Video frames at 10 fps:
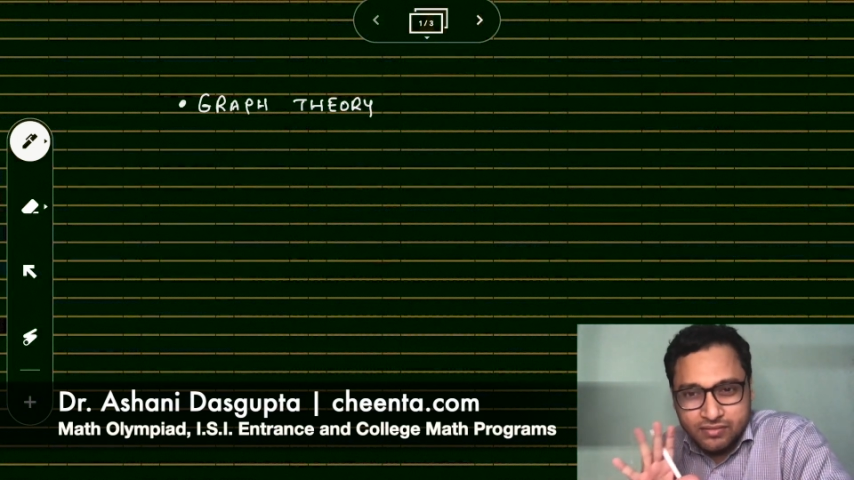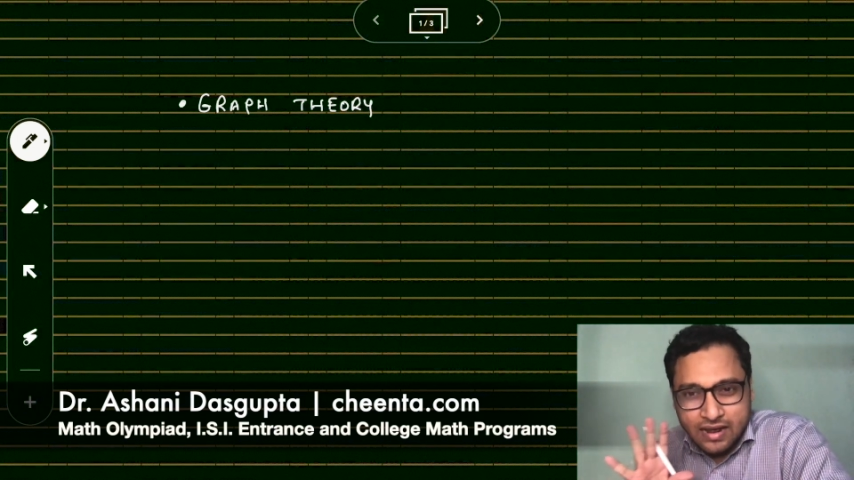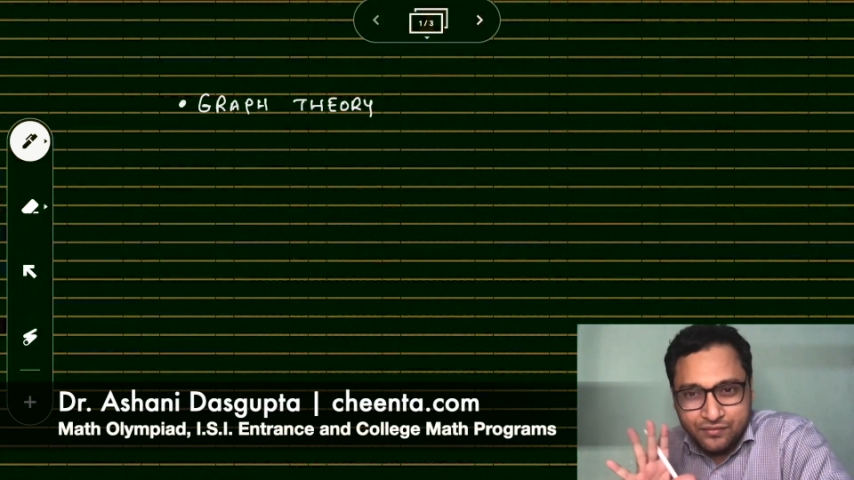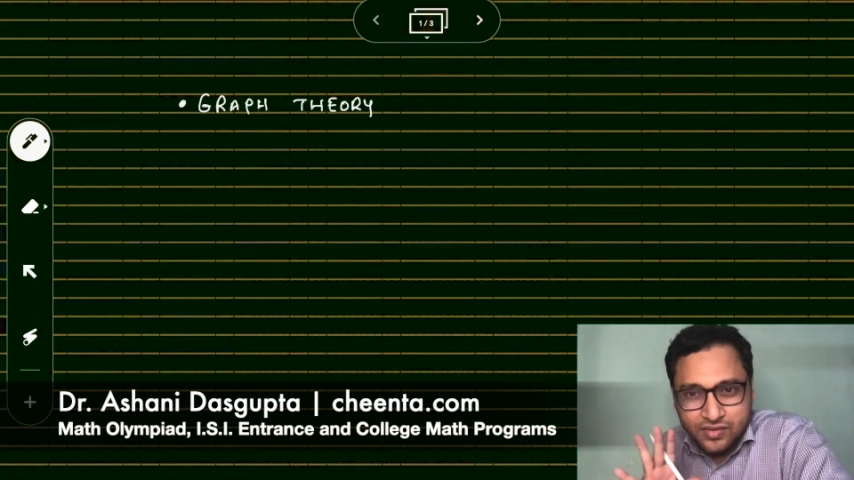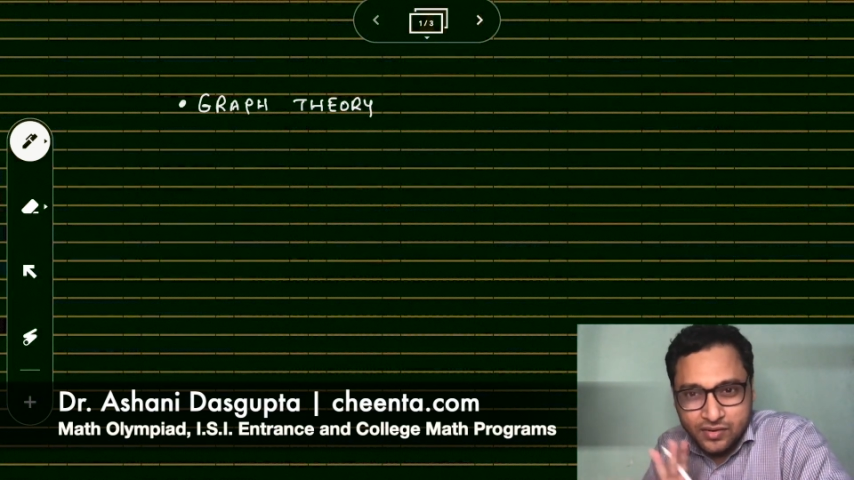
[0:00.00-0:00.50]

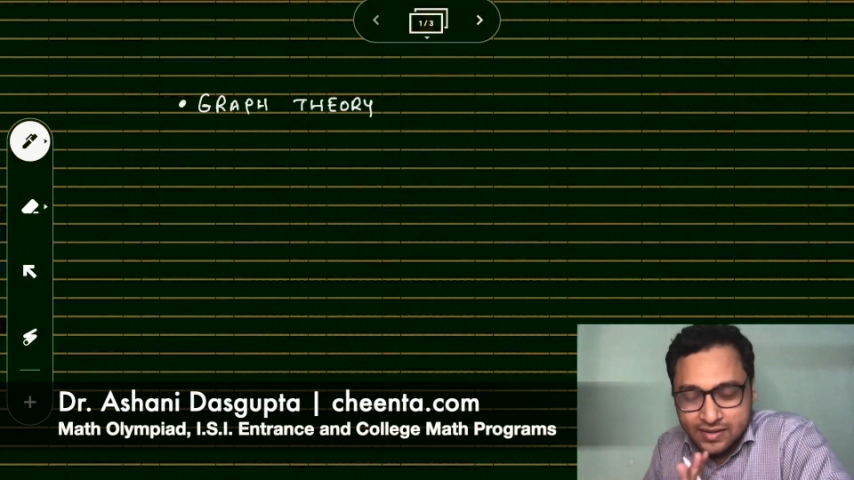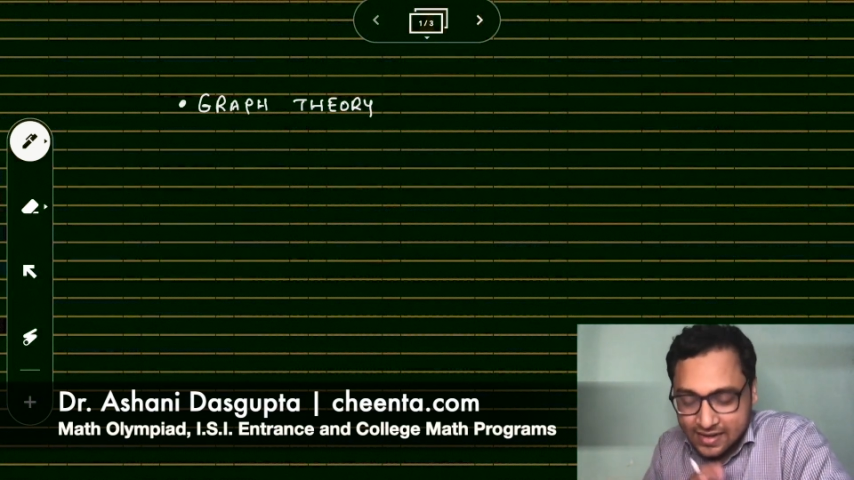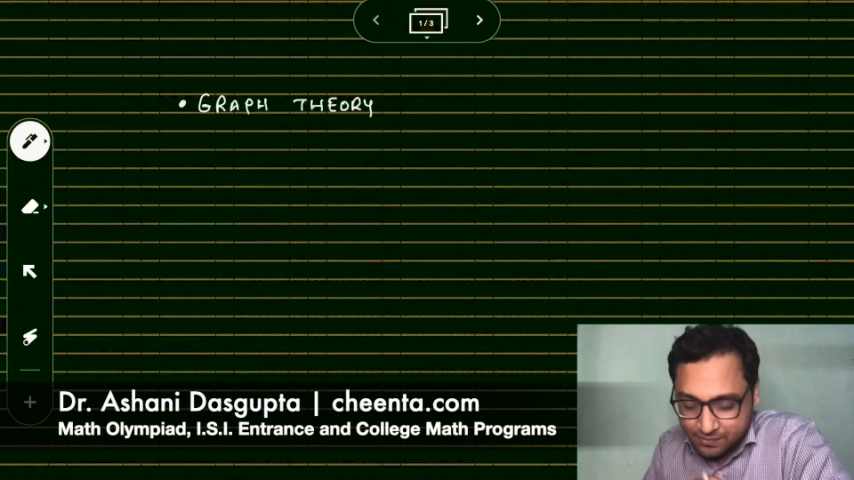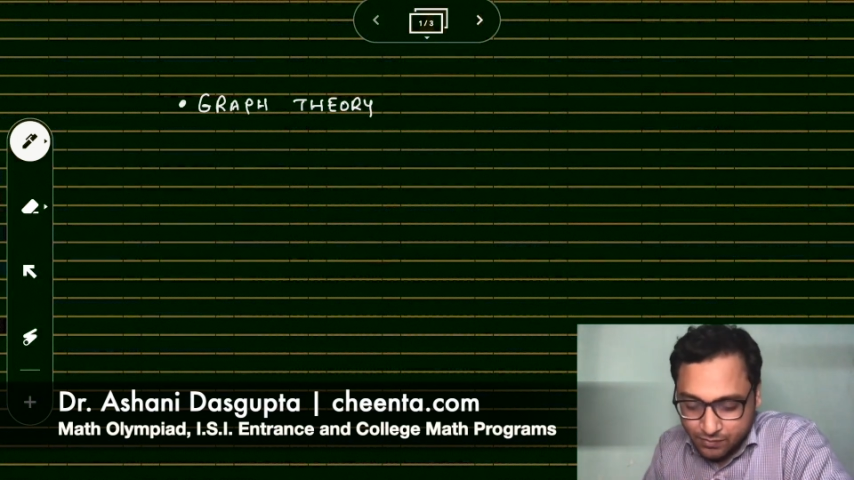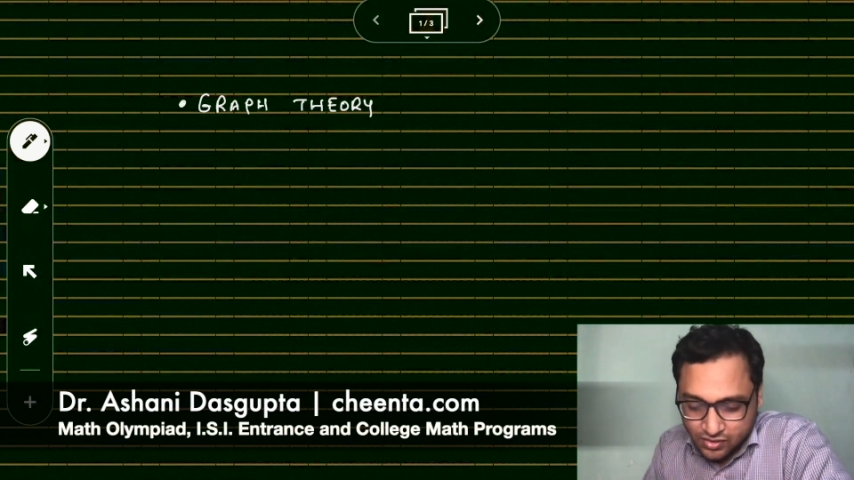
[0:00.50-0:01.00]
graph theory
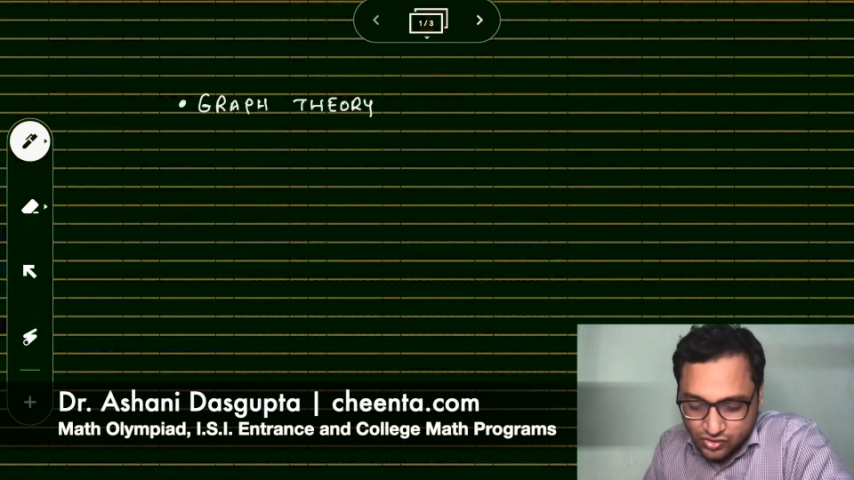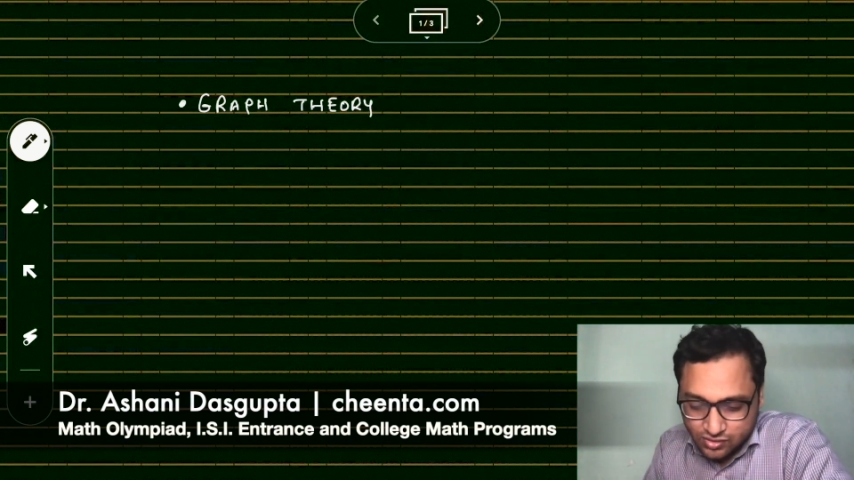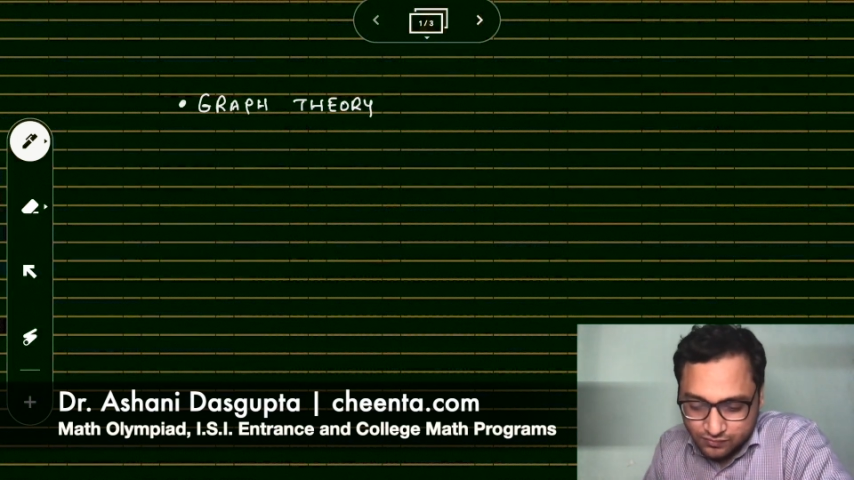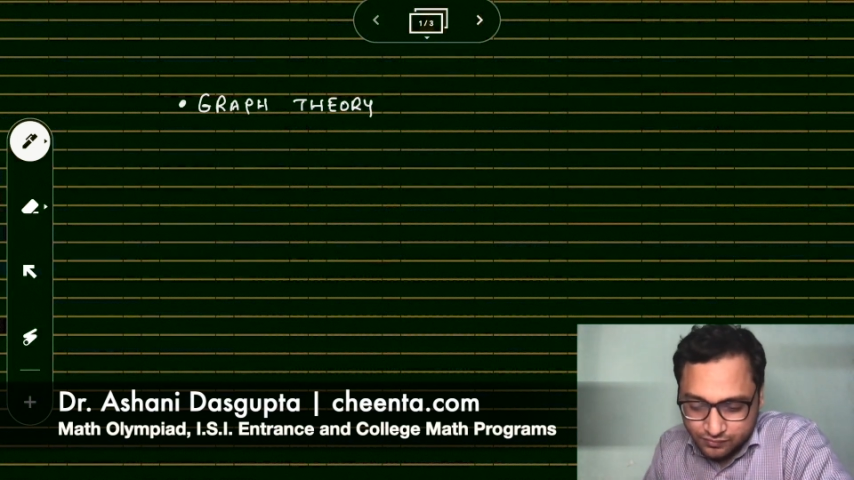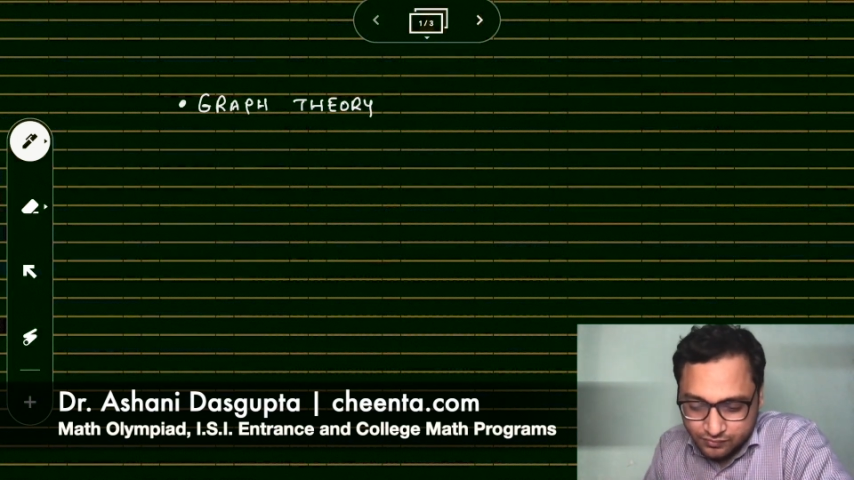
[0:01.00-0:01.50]
that much.